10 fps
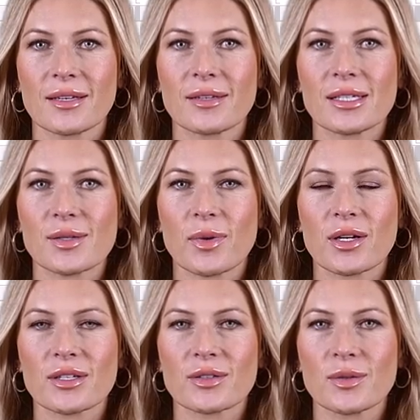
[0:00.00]
This
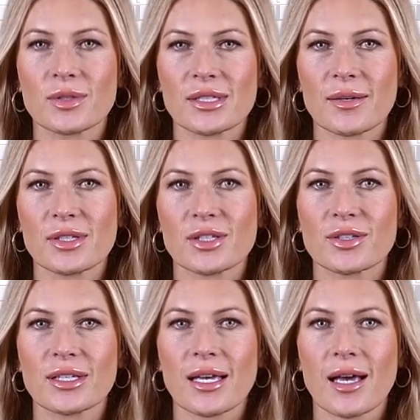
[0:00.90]
walkthrough will
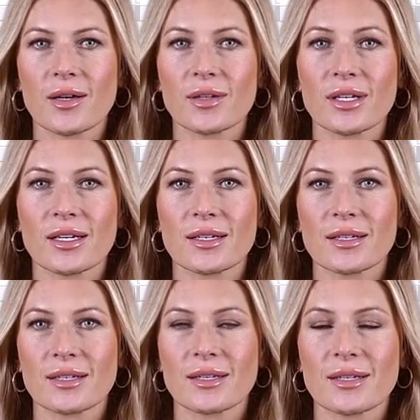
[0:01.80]
demonstrate how
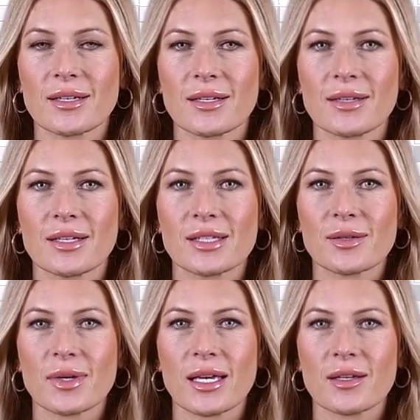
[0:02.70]

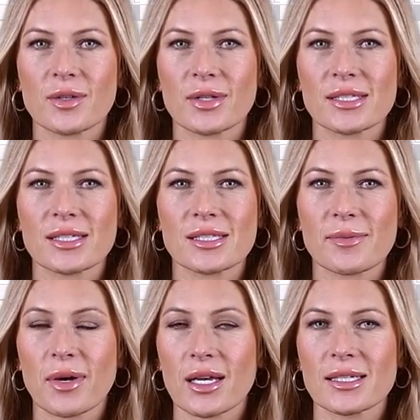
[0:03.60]
to lay out quizzes,
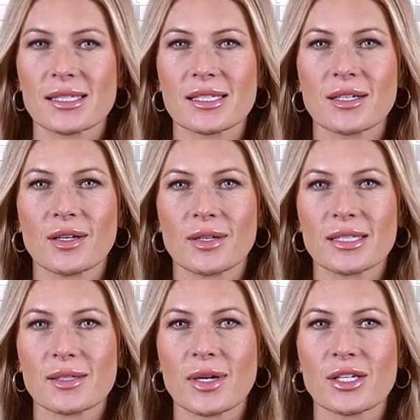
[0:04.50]

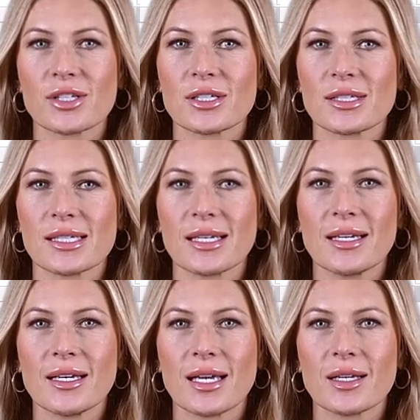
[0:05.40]
quiz questions,
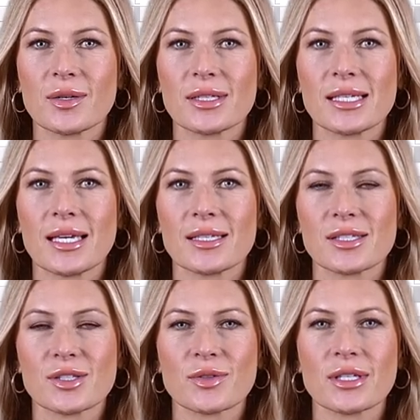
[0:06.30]
and quiz
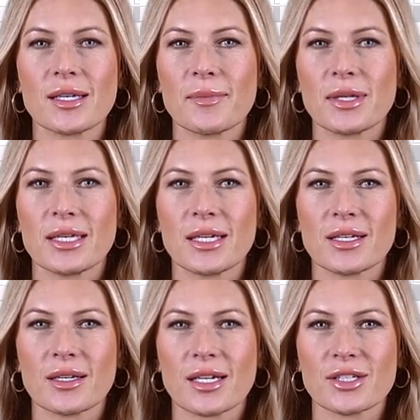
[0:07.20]
answers within a media
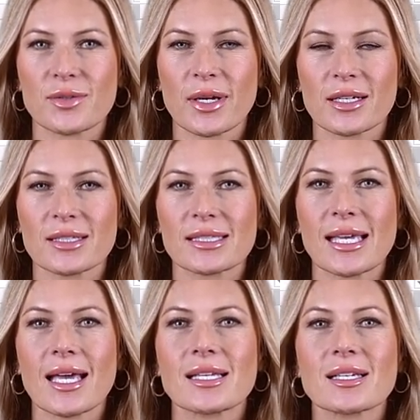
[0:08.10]
collection record
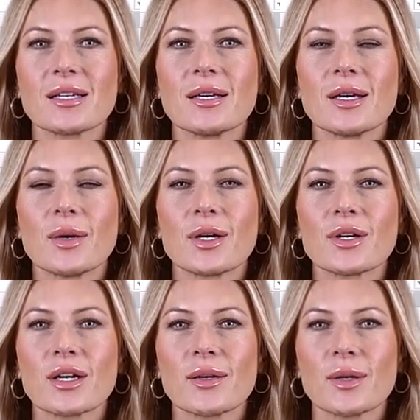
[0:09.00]
set. We're
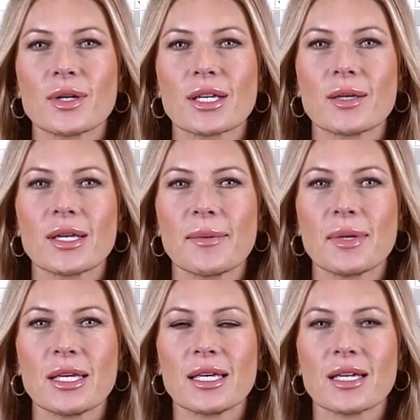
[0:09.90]
currently working with a
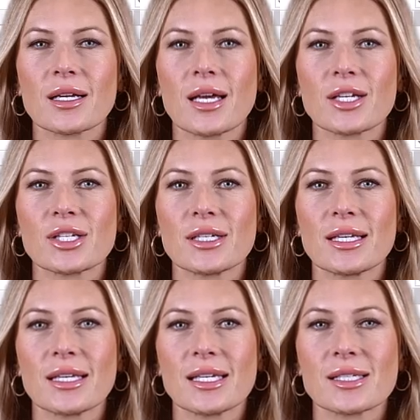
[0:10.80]
media
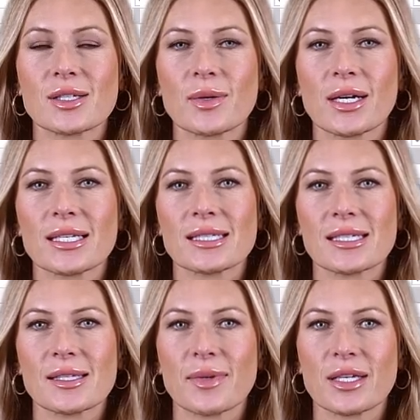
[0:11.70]
collection that has
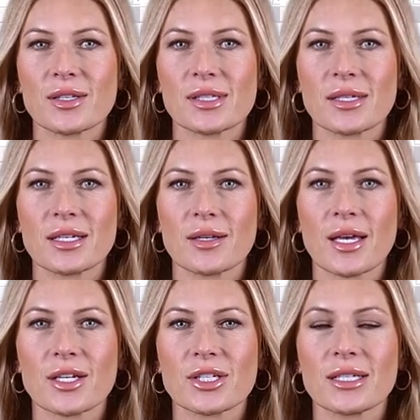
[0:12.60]
26 videos in the
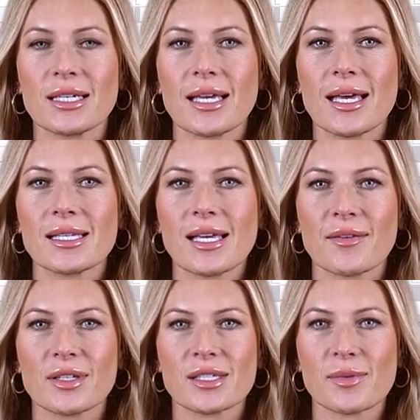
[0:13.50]
collection as
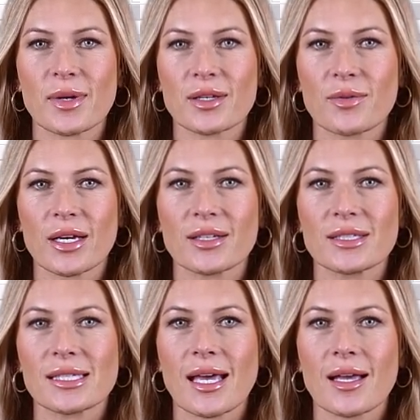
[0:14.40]
evidenced by the
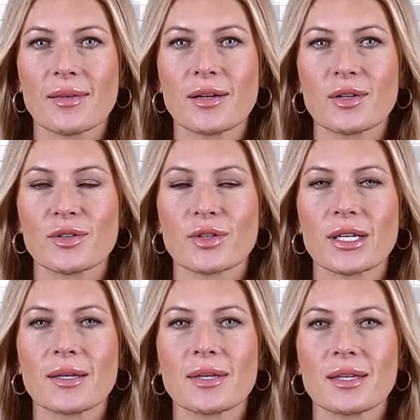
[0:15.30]
records at level
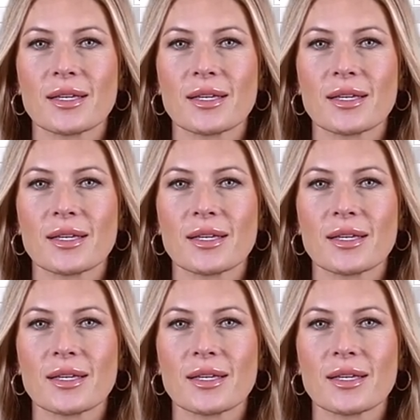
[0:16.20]
3.